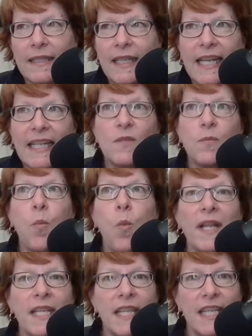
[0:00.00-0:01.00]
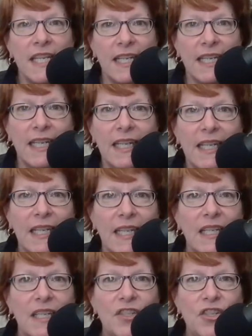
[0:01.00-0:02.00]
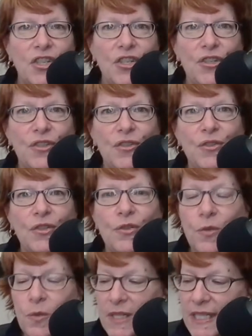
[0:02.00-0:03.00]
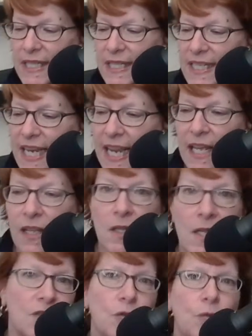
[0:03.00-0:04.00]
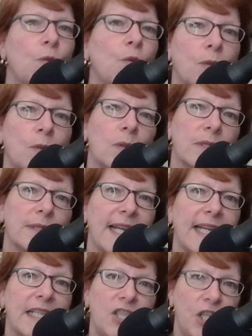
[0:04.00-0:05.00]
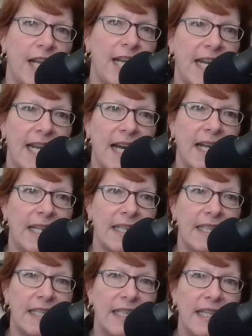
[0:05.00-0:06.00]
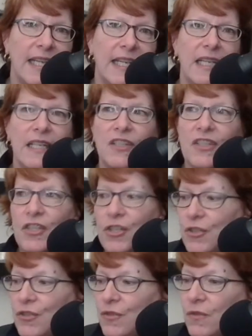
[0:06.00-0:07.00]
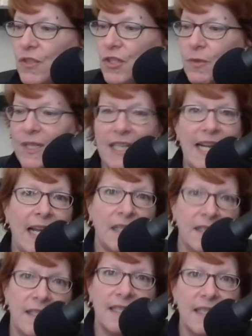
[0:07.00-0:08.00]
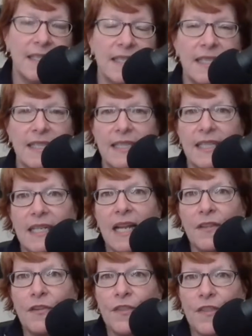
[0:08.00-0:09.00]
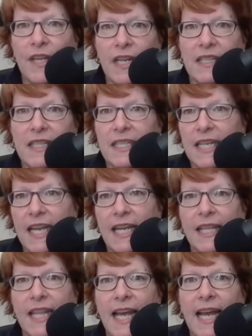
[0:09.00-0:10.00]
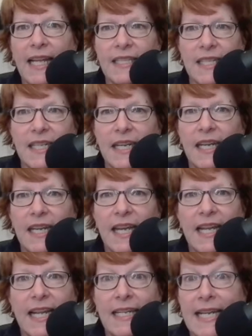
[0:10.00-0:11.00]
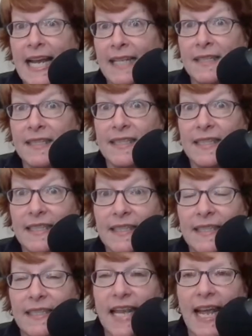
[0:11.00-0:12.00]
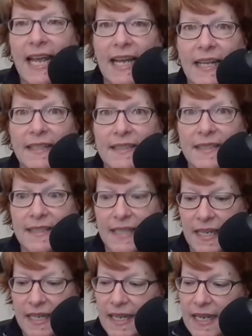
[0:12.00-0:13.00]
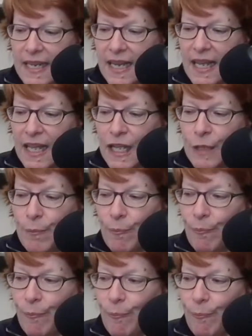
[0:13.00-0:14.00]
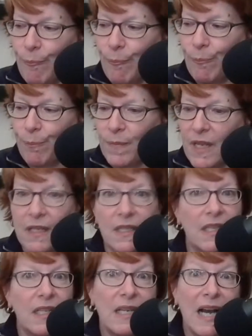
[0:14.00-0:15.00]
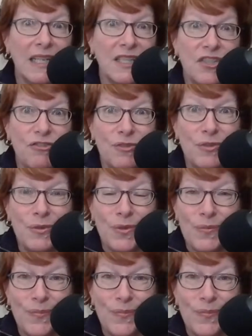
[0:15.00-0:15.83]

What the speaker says: it's one thing to tell a tool like a Gen AI to do an analysis. It's another thing to take that analysis as um, God's truth,